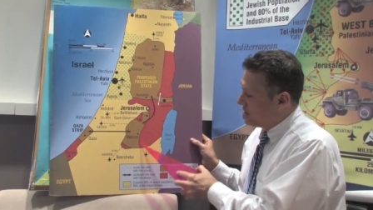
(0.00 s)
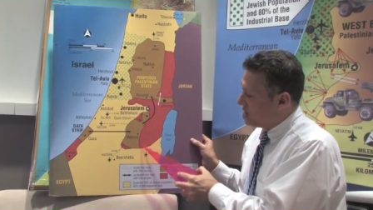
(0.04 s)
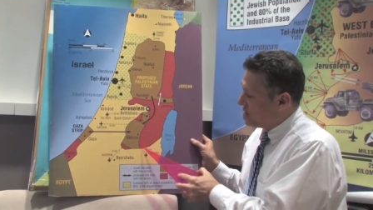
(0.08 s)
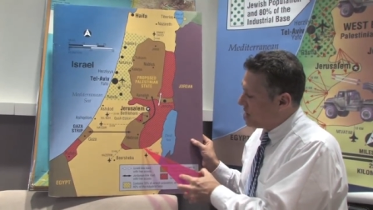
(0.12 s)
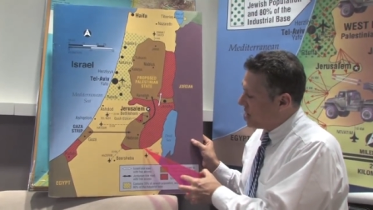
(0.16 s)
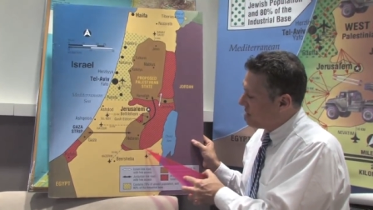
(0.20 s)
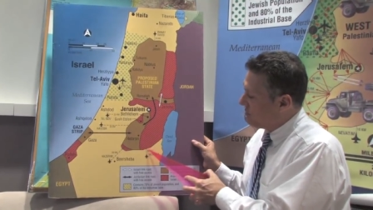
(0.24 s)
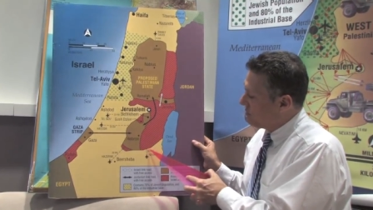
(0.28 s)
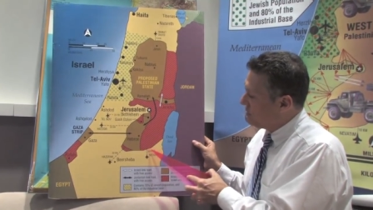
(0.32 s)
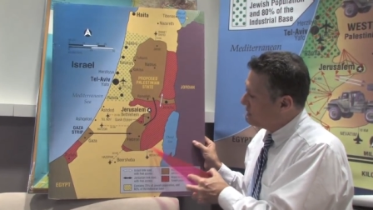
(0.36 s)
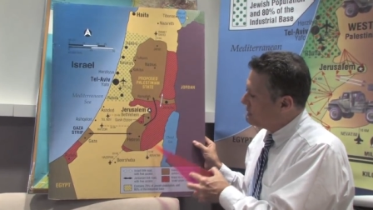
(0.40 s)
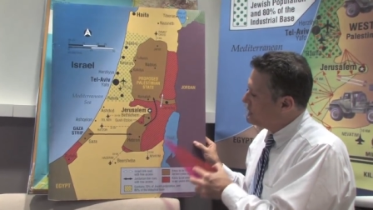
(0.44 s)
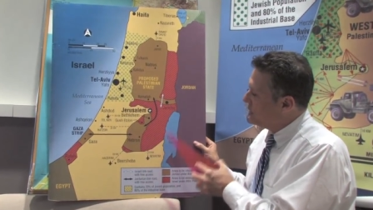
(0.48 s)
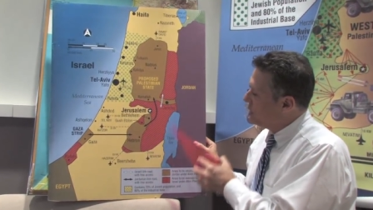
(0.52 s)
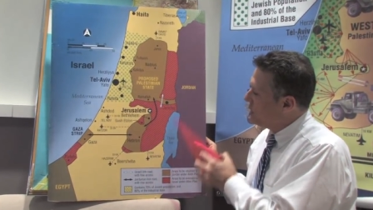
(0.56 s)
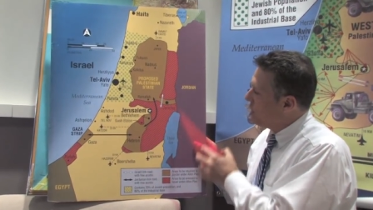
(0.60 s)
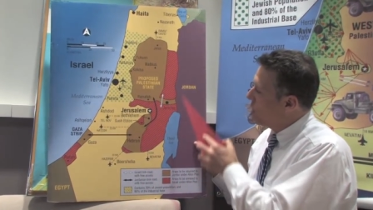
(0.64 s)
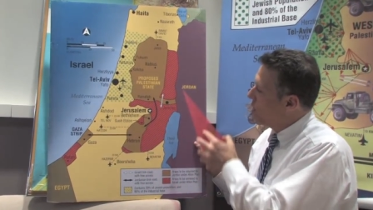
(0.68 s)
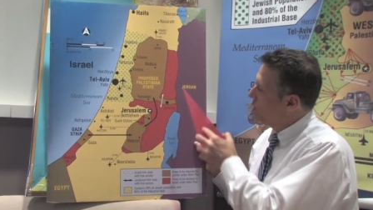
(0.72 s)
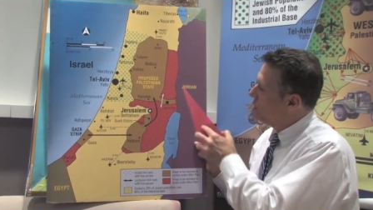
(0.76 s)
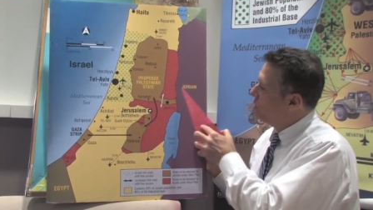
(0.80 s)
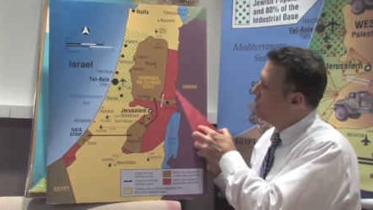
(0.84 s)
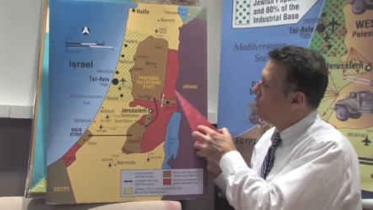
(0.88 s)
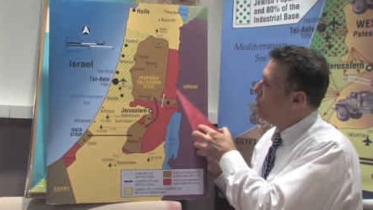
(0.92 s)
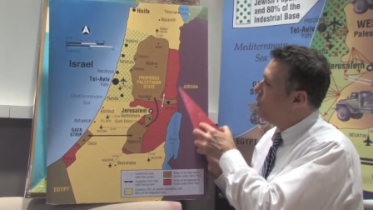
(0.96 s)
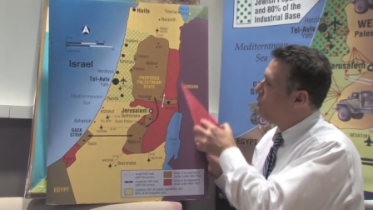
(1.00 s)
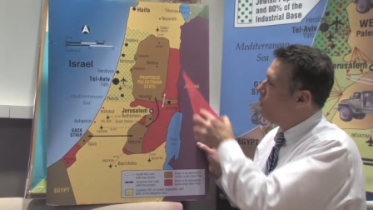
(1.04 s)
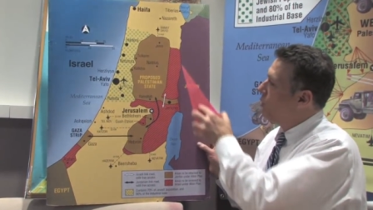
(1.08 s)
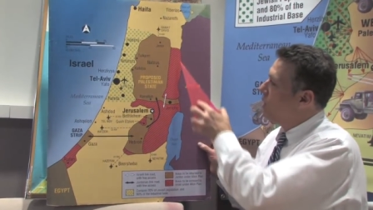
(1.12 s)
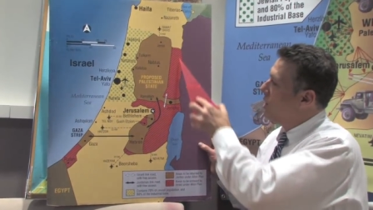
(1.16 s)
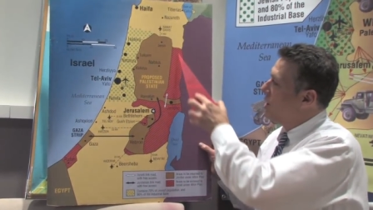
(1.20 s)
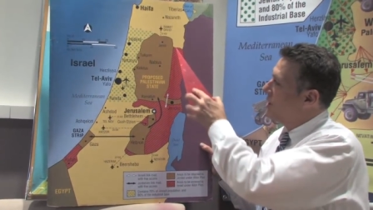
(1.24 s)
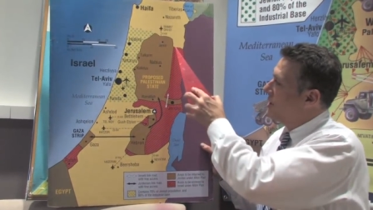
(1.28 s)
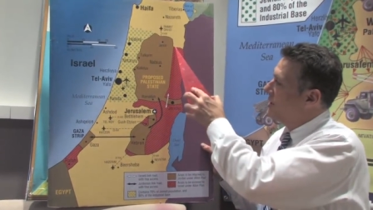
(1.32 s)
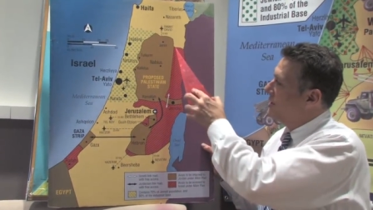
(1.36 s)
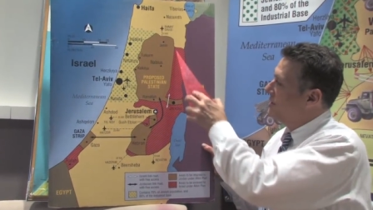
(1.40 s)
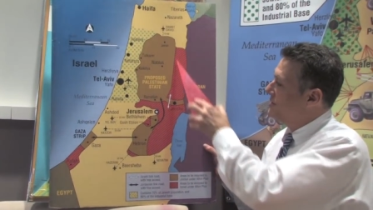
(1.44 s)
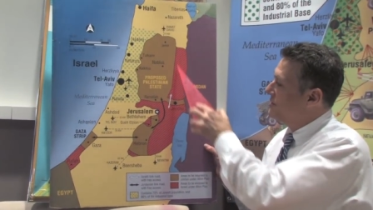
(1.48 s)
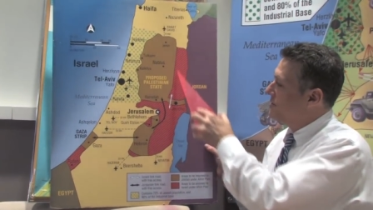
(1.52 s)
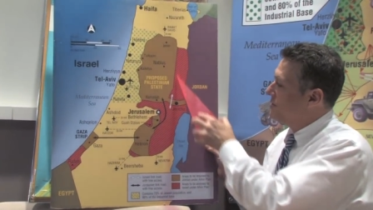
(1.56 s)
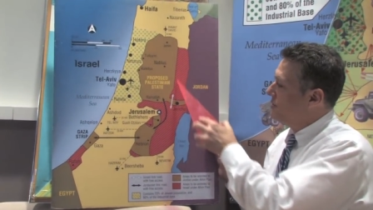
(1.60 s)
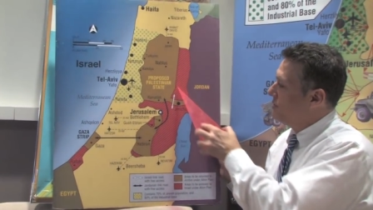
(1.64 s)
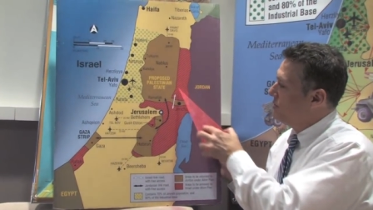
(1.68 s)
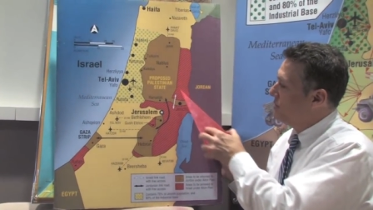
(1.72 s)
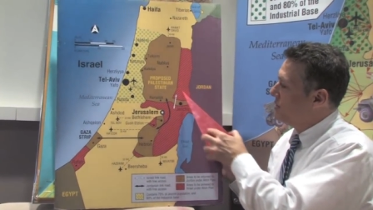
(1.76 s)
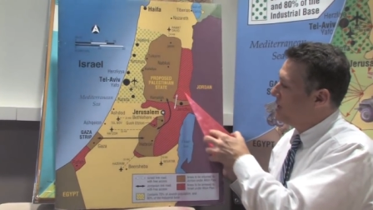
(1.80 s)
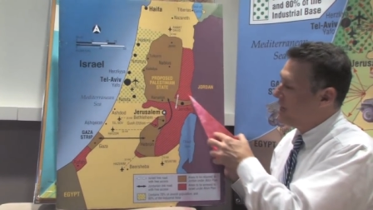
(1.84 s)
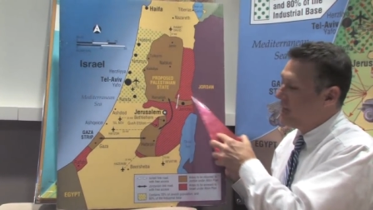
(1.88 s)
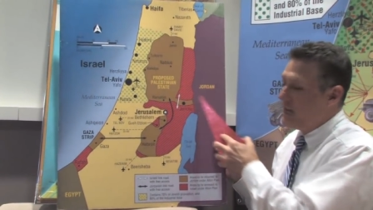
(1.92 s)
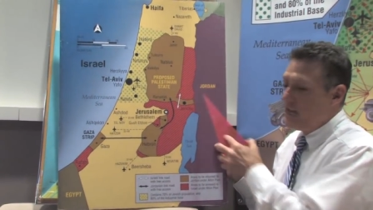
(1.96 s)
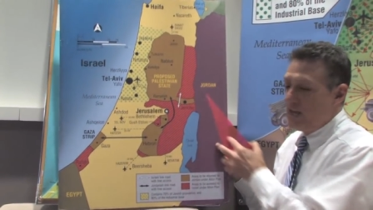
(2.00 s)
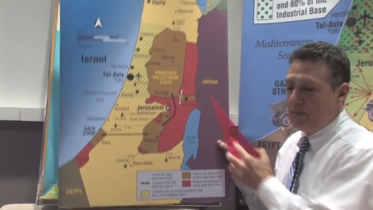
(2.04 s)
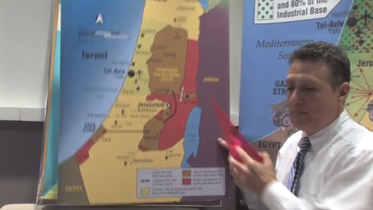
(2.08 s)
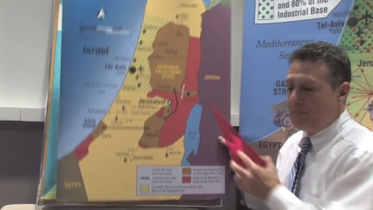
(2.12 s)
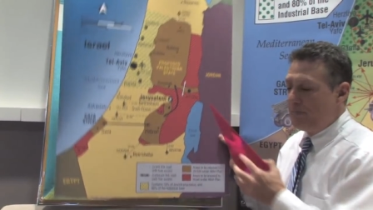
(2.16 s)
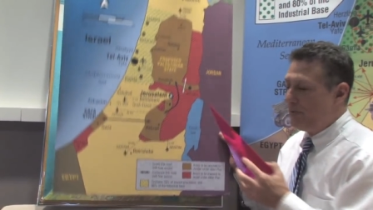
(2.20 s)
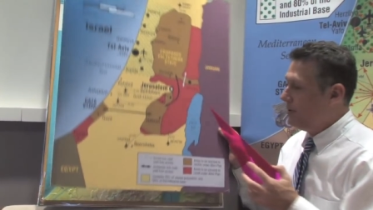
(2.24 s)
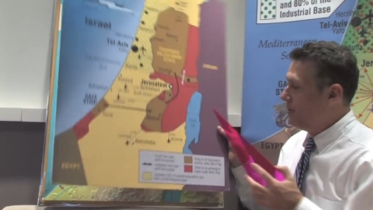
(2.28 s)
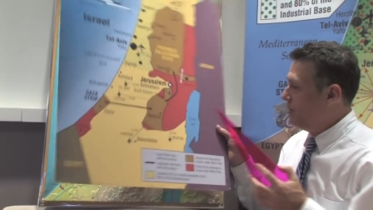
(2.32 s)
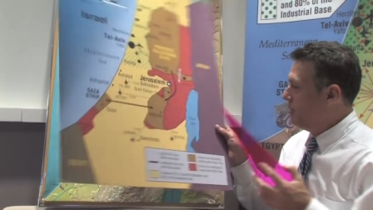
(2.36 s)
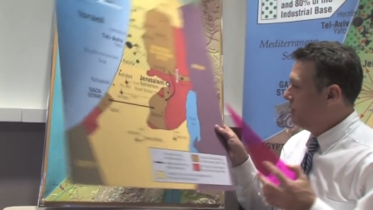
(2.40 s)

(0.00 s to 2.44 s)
General Allon wanted to keep